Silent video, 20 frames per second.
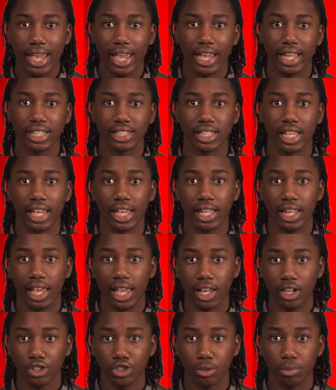and is
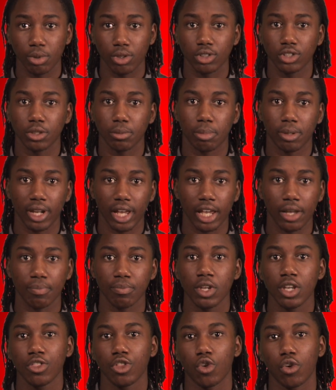ineligible to play
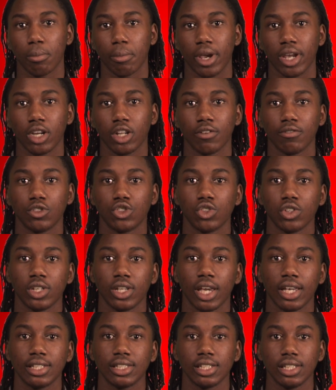the remainder of the
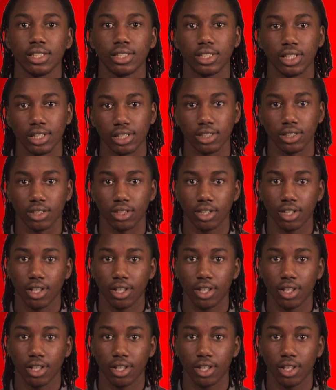2018 season.